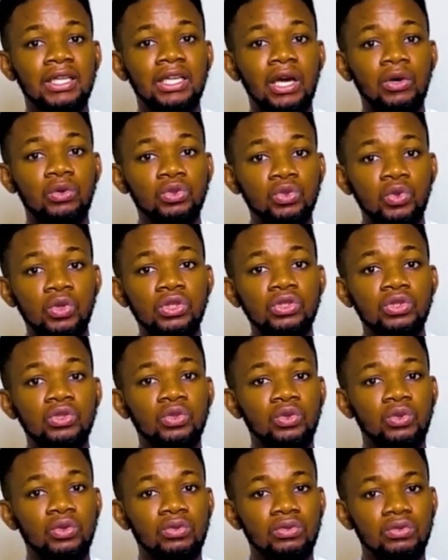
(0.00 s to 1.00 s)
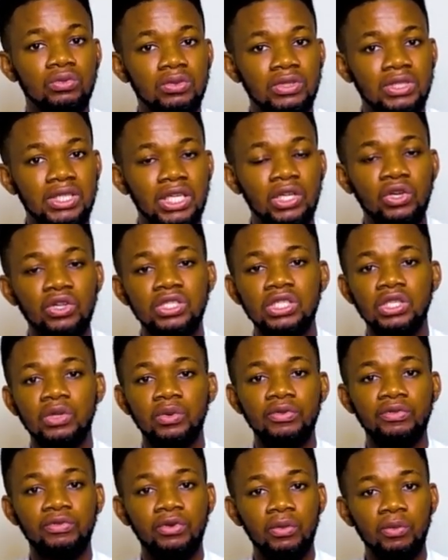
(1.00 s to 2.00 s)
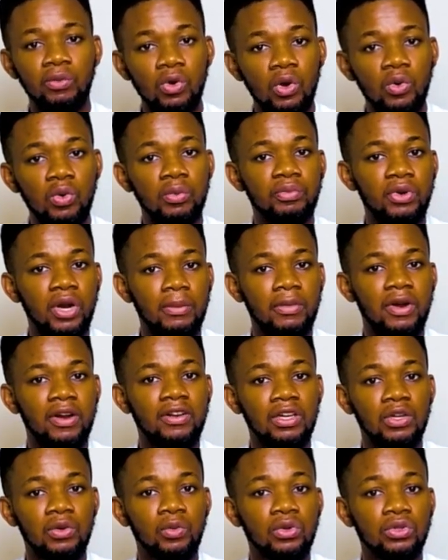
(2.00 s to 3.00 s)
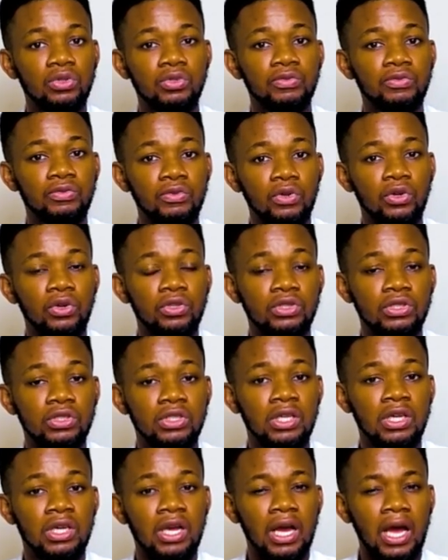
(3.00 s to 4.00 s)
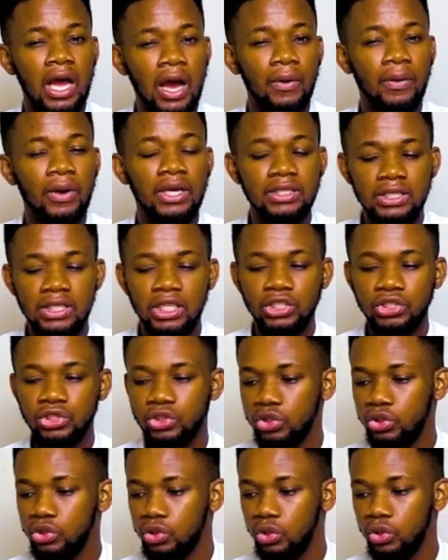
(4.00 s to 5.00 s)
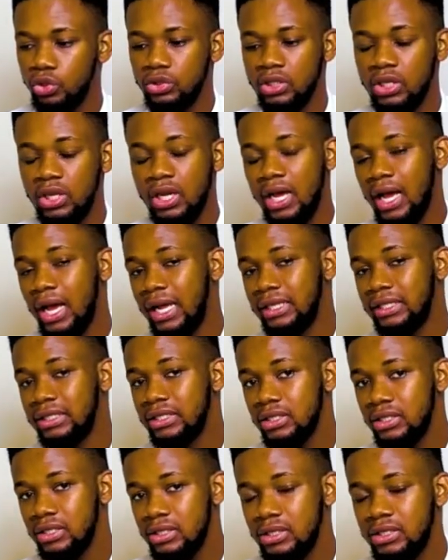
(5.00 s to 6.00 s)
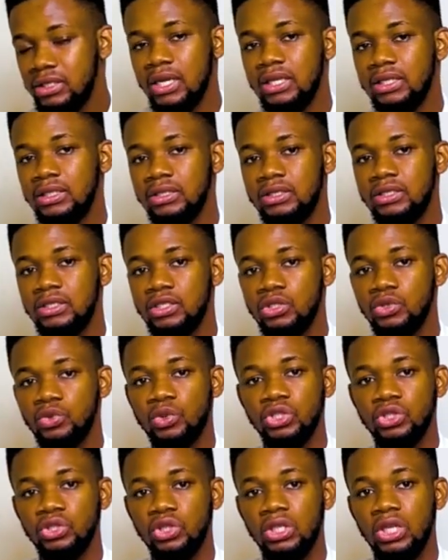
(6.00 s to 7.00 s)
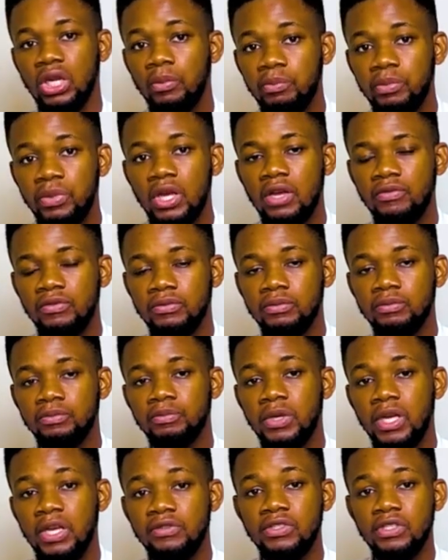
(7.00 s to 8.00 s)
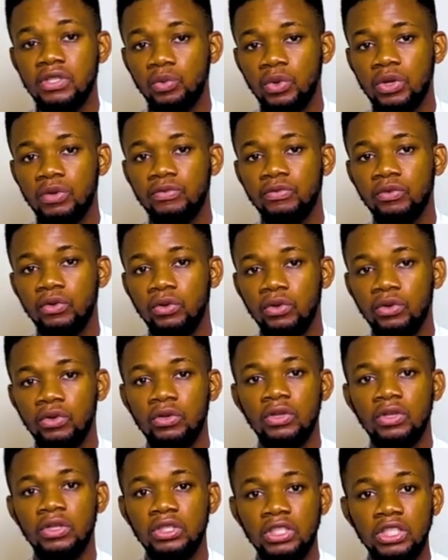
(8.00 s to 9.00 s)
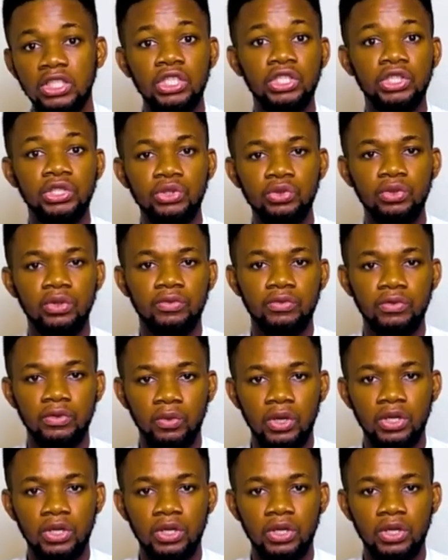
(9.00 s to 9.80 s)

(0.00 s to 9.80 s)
that would want to take us away from what we primarily want to focus our attention on. And this said situation now paves the way for the issue of a